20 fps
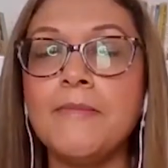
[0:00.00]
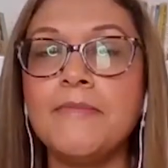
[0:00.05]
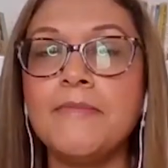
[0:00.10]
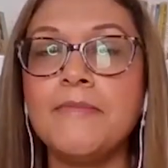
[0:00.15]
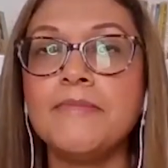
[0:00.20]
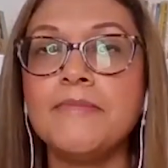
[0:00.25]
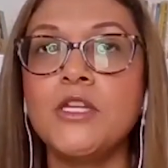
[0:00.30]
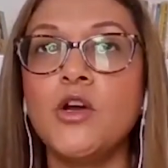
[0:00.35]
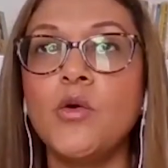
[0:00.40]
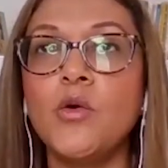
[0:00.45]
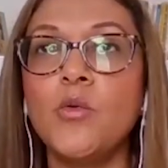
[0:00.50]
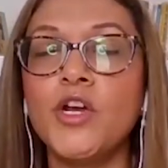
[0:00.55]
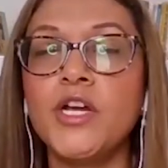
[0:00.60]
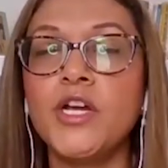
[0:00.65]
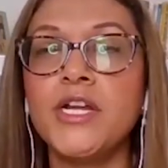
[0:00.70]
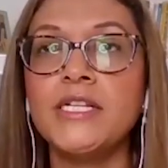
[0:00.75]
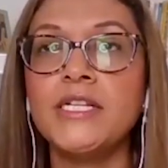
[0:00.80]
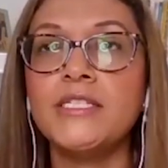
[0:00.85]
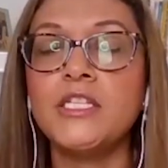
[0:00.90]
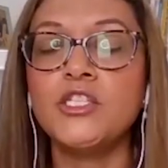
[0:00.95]

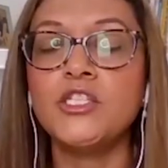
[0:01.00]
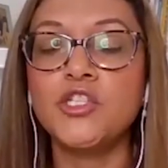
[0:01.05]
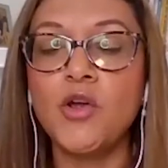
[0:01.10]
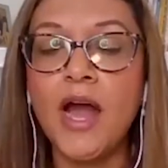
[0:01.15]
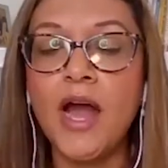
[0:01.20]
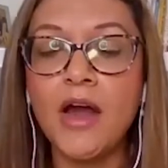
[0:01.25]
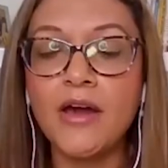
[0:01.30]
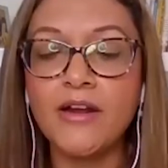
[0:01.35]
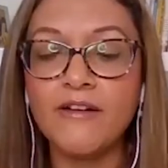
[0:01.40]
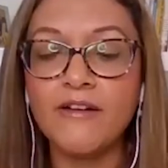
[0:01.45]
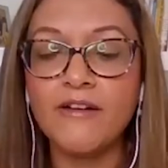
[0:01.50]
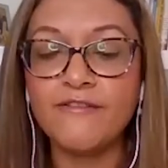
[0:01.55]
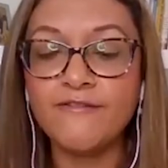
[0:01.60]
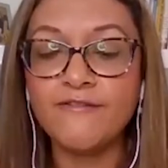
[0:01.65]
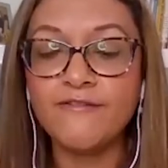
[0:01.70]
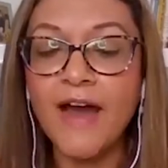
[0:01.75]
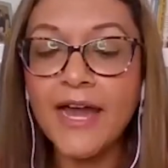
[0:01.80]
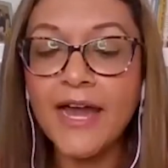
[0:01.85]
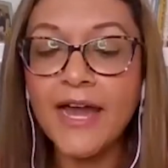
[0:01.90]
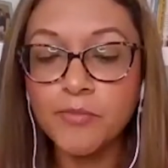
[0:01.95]
We're going to teach you
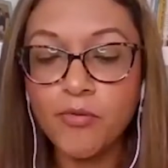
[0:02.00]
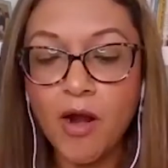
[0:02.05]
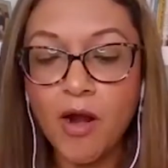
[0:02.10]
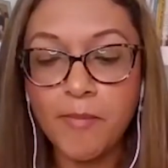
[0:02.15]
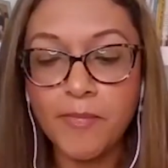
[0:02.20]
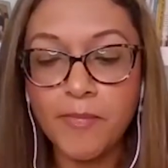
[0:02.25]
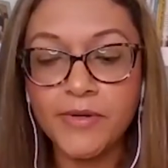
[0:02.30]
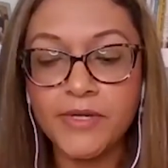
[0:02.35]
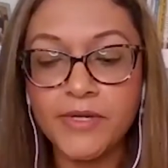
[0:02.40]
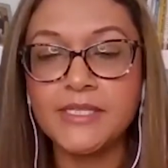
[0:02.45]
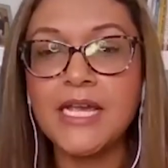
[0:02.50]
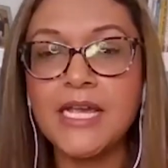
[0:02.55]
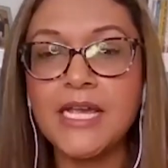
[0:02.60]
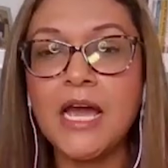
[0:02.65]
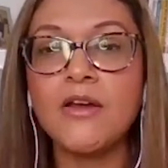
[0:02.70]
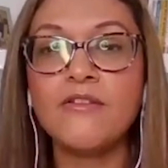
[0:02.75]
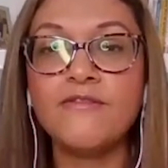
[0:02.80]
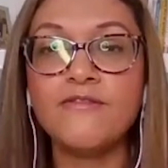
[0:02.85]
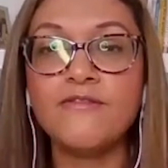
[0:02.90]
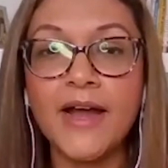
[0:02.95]
how to find
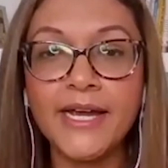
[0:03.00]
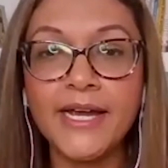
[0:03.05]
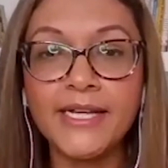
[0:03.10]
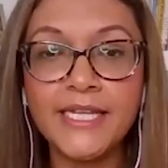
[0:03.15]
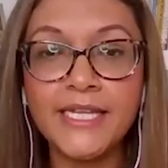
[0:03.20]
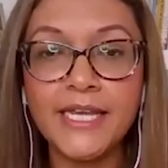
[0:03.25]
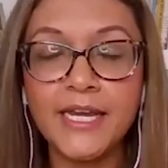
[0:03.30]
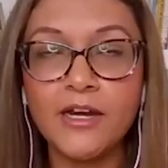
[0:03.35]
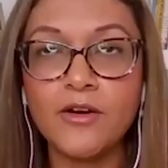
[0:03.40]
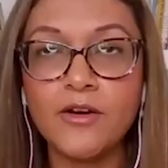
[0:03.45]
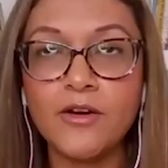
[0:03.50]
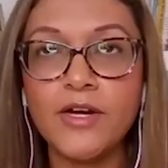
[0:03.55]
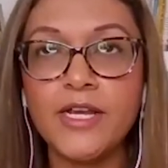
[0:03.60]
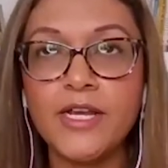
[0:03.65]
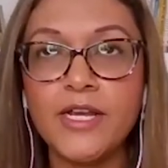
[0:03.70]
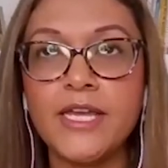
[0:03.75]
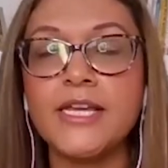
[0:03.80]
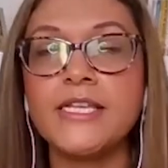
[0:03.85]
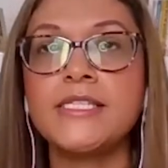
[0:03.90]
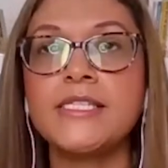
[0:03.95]
properties, how to find
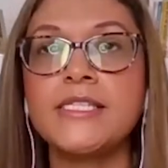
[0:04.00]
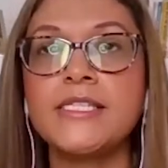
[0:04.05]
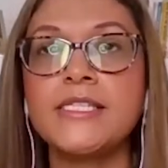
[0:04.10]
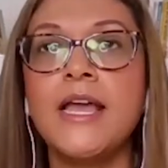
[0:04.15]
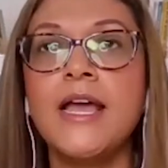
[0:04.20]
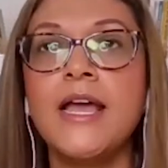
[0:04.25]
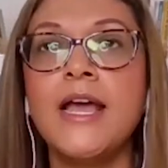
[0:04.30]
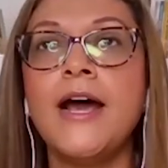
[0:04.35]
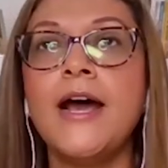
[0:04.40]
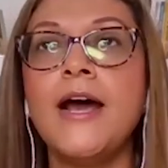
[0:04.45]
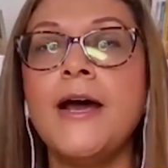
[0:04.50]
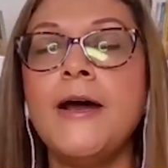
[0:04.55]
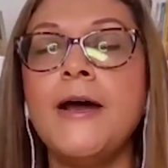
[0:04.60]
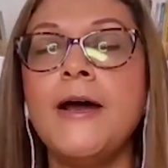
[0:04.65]
areas,